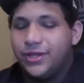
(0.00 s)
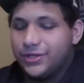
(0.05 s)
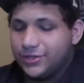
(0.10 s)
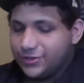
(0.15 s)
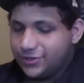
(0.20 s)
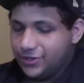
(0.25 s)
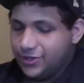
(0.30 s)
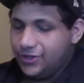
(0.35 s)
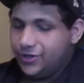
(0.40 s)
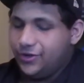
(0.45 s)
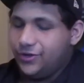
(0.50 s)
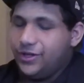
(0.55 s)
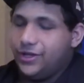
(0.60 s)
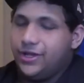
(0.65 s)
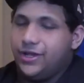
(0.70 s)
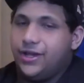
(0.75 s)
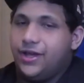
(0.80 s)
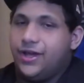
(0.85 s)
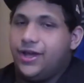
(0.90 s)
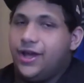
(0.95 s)
So
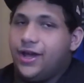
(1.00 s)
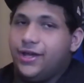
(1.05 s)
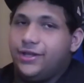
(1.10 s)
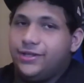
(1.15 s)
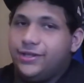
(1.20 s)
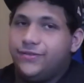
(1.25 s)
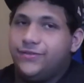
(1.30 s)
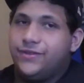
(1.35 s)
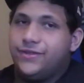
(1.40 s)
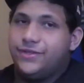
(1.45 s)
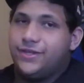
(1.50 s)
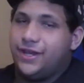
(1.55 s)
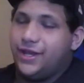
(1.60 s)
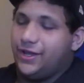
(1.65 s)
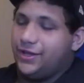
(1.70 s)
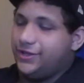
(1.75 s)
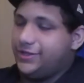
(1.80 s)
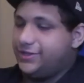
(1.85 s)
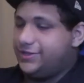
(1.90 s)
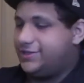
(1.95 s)
I live in
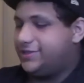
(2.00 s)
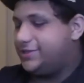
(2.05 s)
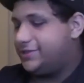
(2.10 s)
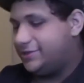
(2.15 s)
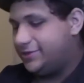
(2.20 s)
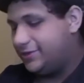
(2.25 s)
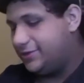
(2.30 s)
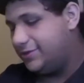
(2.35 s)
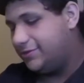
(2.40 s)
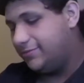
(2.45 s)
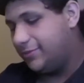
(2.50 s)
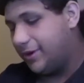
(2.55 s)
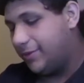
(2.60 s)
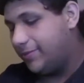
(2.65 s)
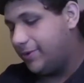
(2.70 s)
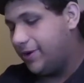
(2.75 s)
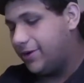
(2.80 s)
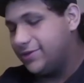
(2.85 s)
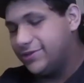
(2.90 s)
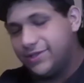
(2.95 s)
Dallas, my
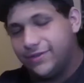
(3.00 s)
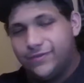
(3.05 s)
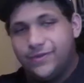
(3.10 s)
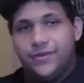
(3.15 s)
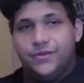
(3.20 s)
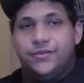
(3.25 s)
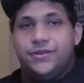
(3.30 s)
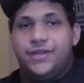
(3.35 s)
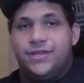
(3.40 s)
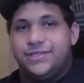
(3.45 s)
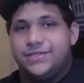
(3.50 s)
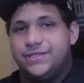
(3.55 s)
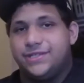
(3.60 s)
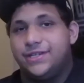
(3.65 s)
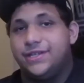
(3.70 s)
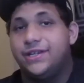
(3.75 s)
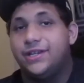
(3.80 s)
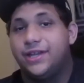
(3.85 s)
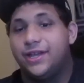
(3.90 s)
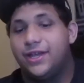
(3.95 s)
parents live in
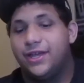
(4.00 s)
Odessa,